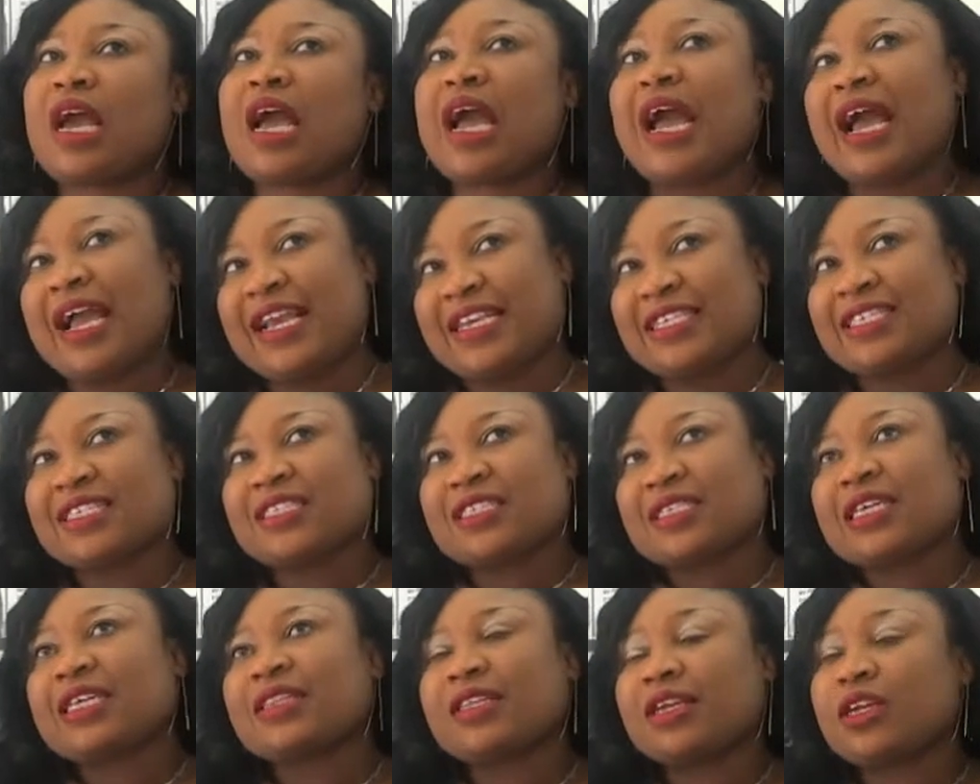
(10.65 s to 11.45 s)
I
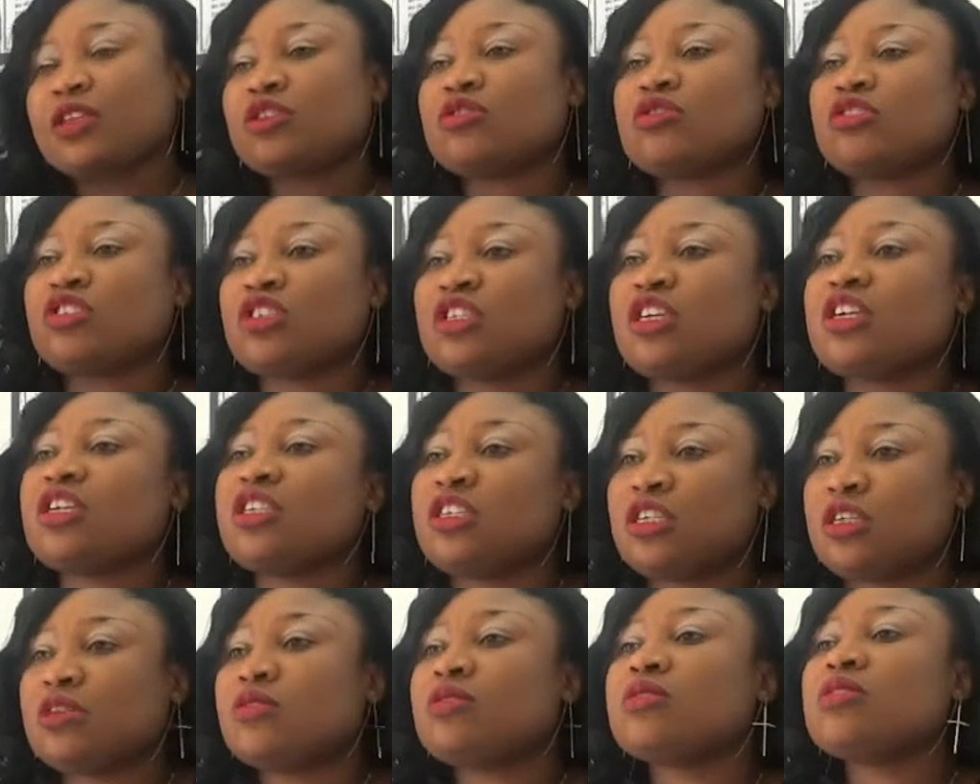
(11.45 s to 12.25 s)
started to
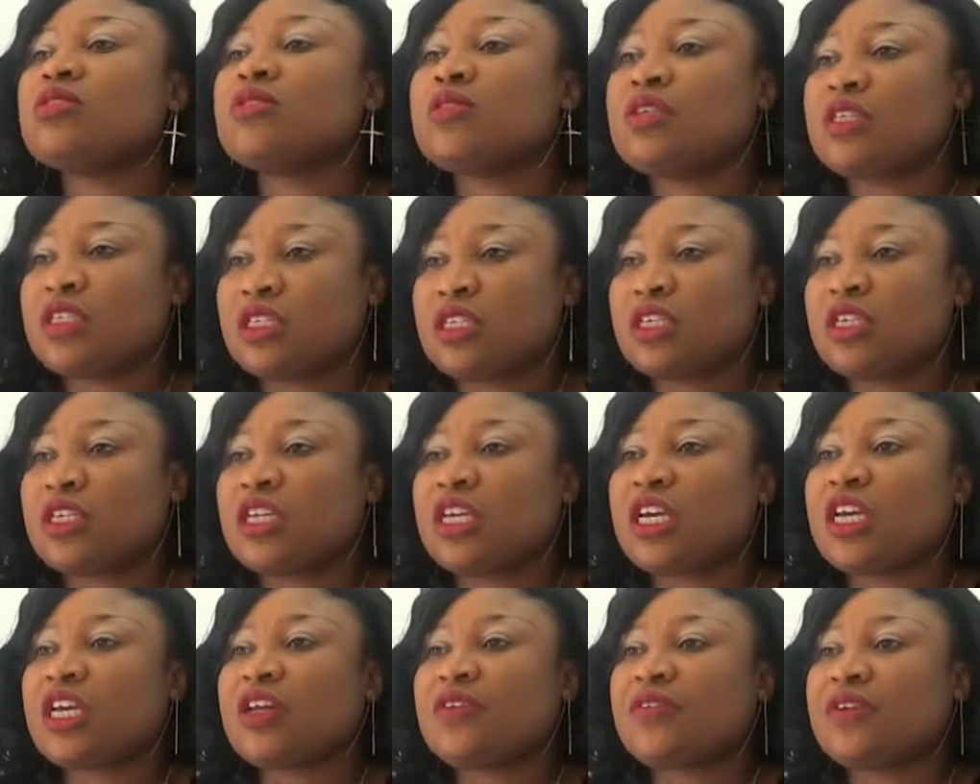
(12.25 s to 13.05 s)
check the nurseries in
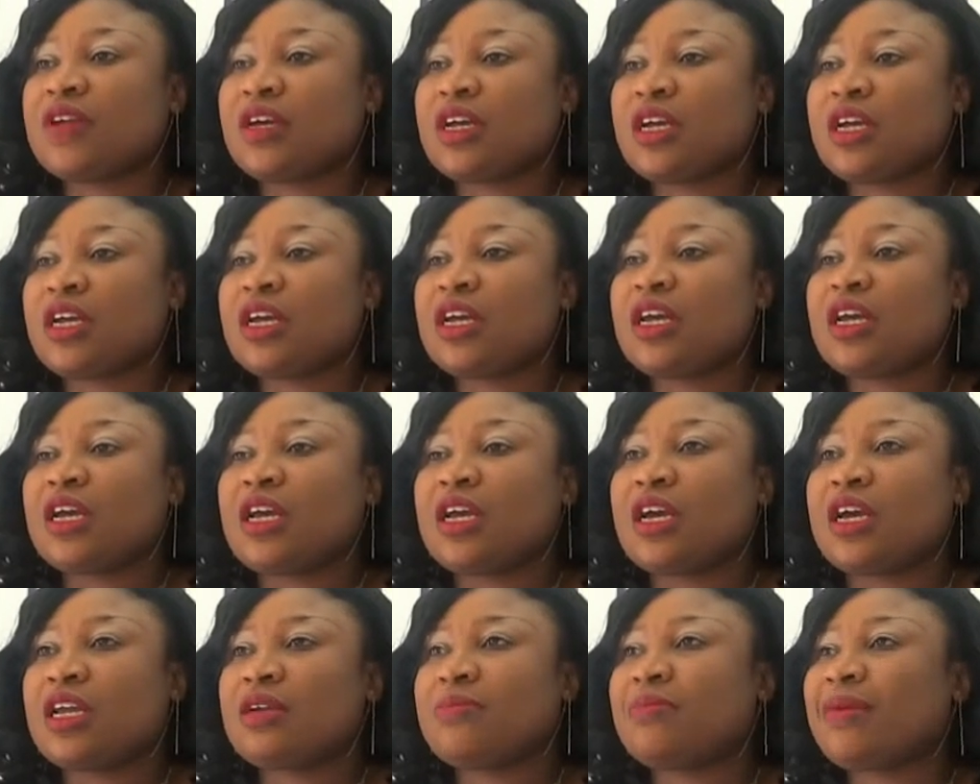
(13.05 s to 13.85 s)
the area,
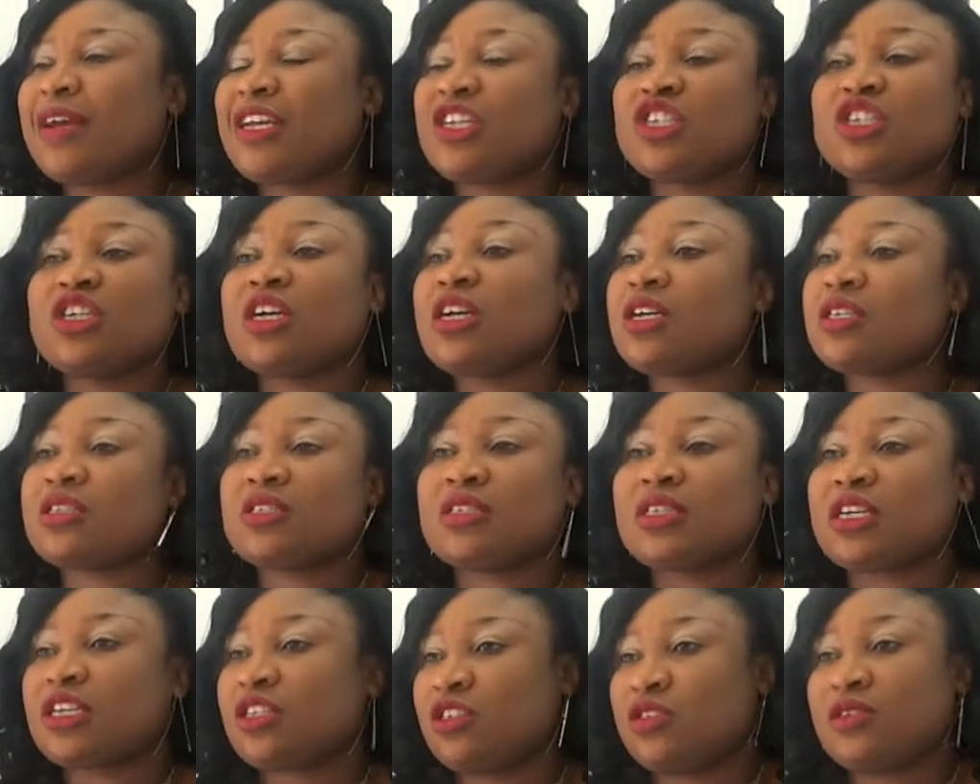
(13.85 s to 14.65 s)
and by
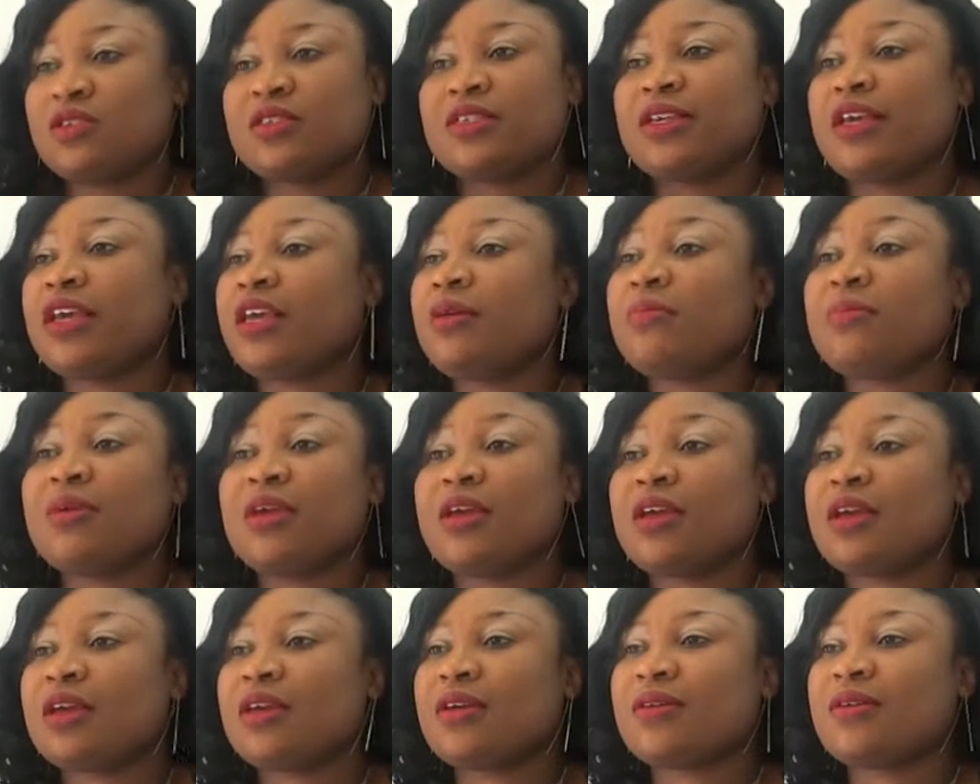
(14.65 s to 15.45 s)
chance I just came
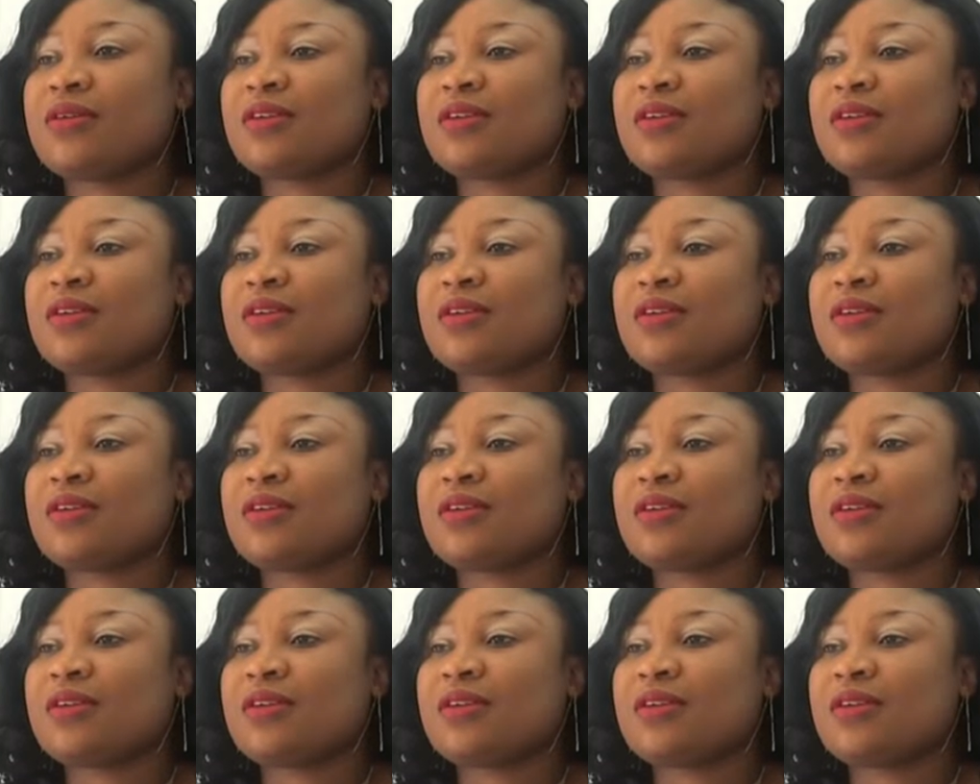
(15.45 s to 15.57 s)
here.